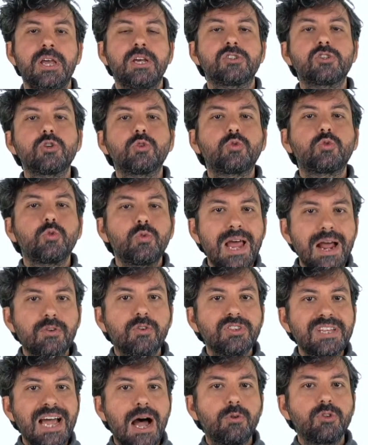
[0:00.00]
So to narrow
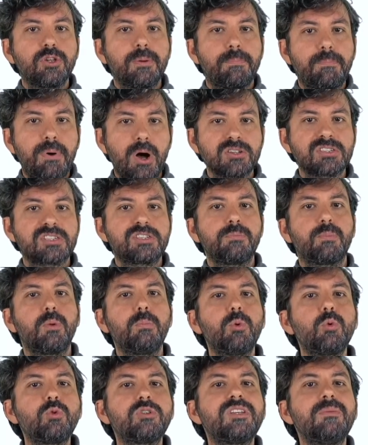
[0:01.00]
down the possible
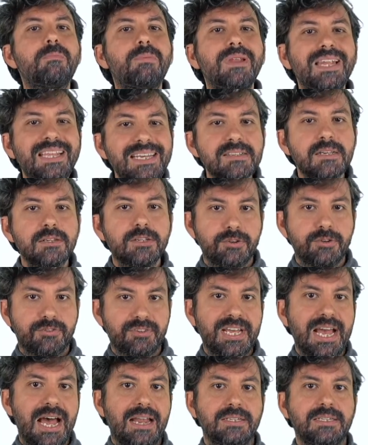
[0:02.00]
multiplicity of
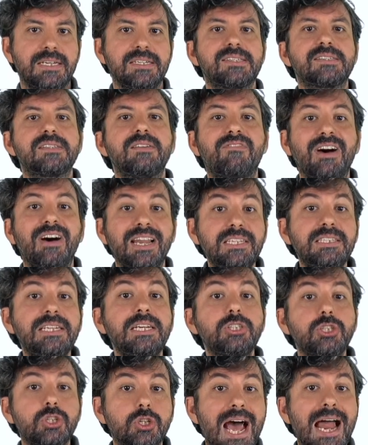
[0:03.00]
candidates, the
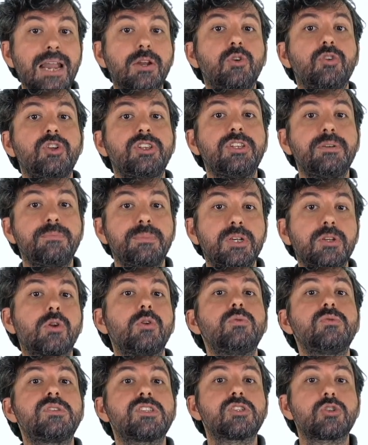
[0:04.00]
validation algorithm
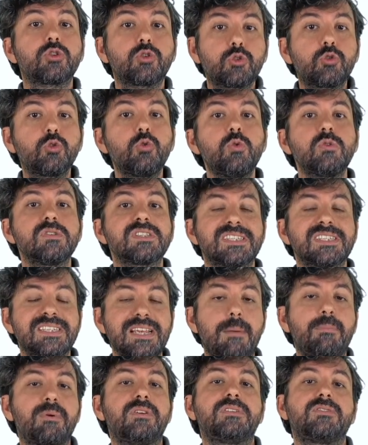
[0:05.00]
includes two
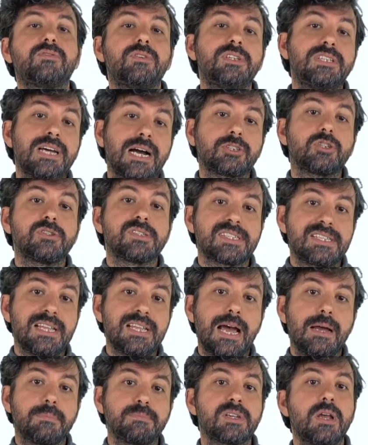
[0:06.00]
separate reduction
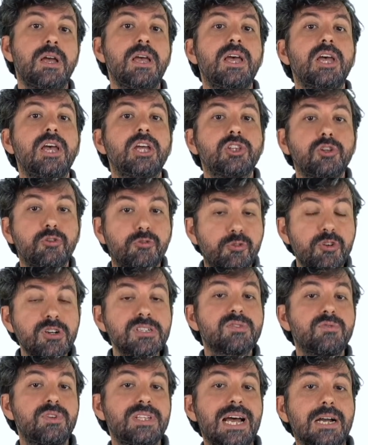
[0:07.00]
steps. The
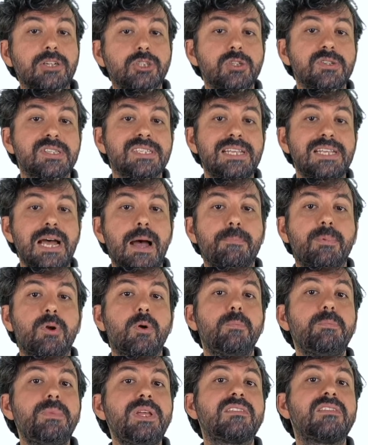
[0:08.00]
first reduction step
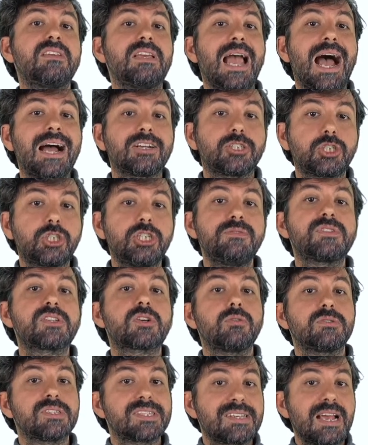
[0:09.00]
committee achieves
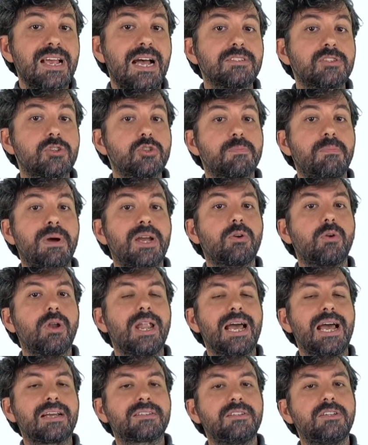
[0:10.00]
consensus by
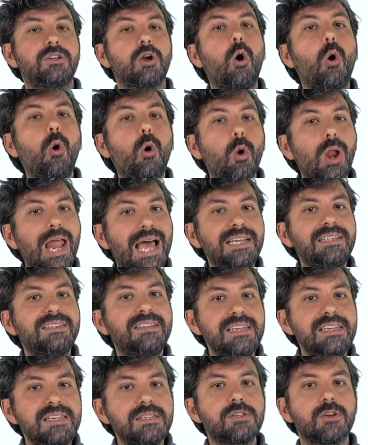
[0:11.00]
collecting all
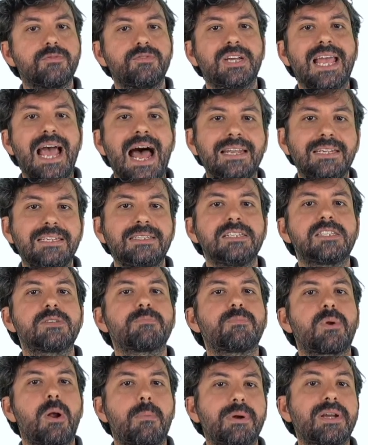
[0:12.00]
IDs of the candidates
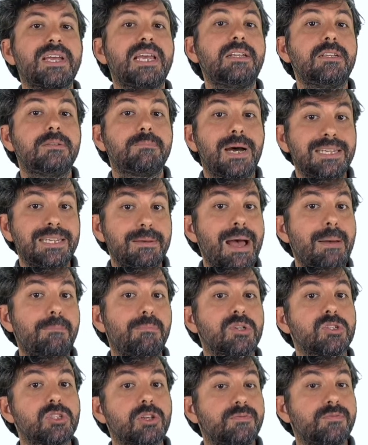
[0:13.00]
propagated by the
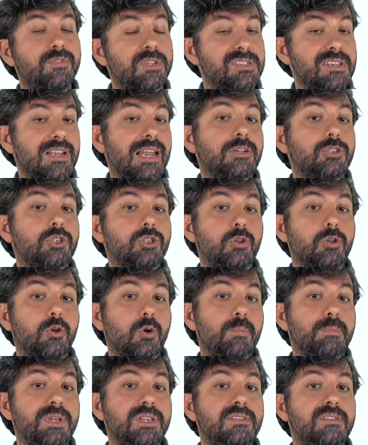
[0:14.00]
members of the selection
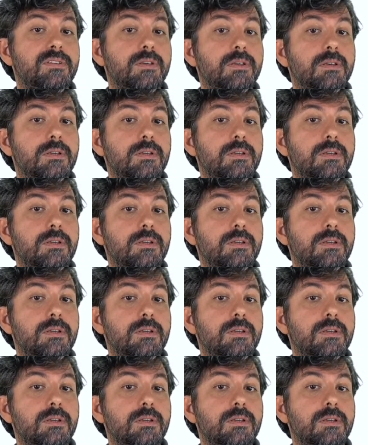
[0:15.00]
committee.